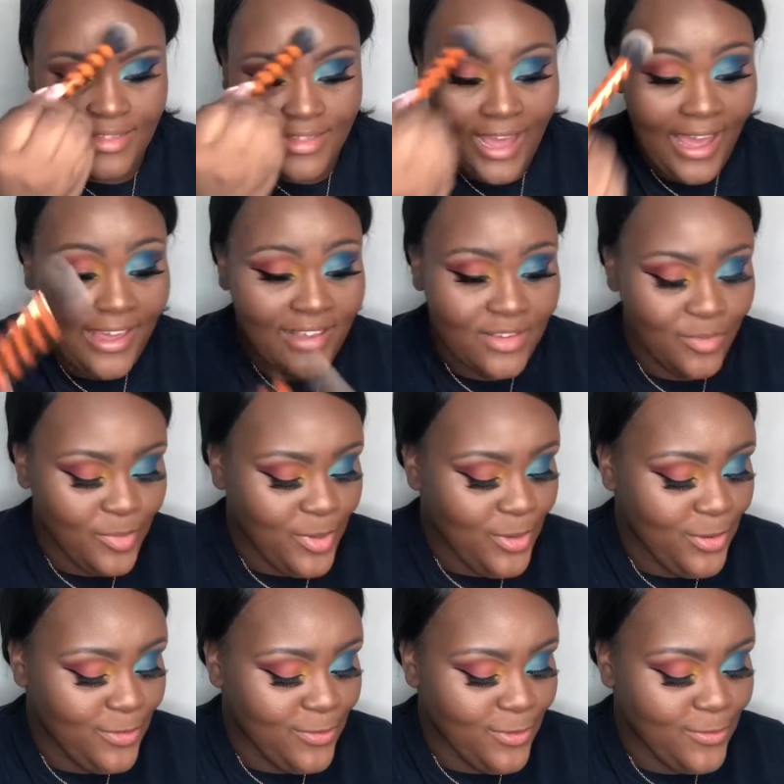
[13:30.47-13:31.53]
That is
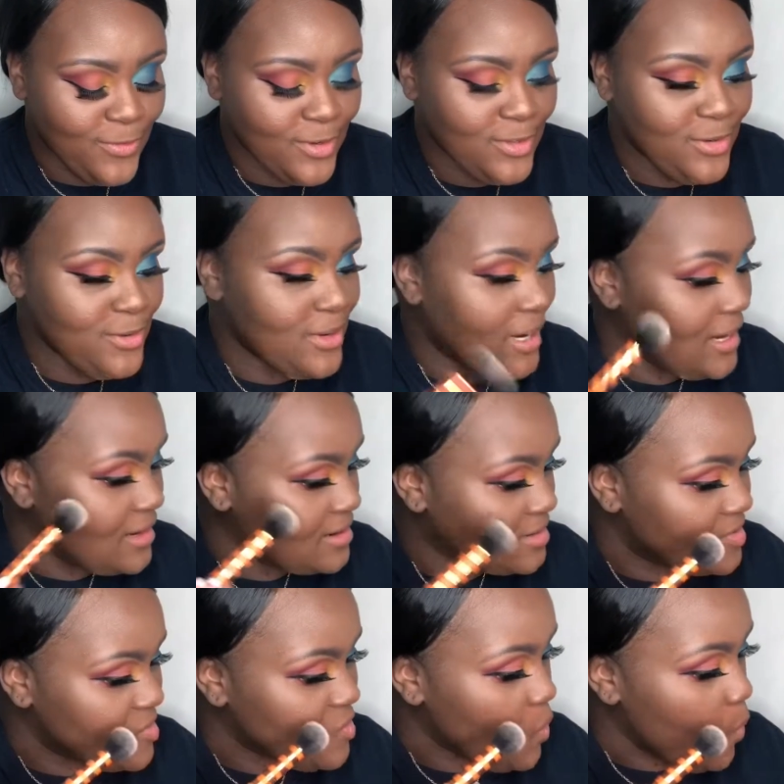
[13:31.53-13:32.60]
beautiful for
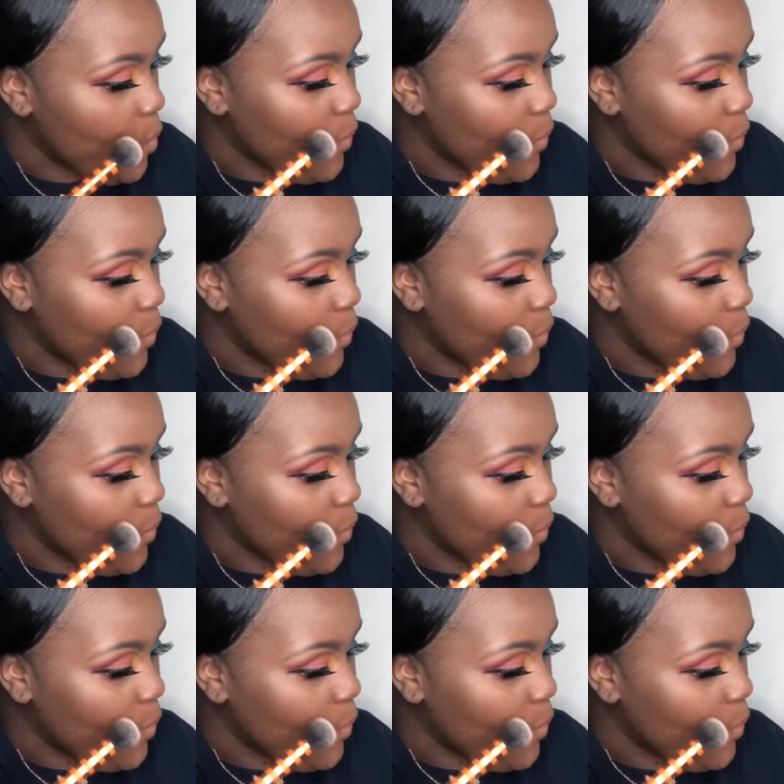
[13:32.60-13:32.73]
$2.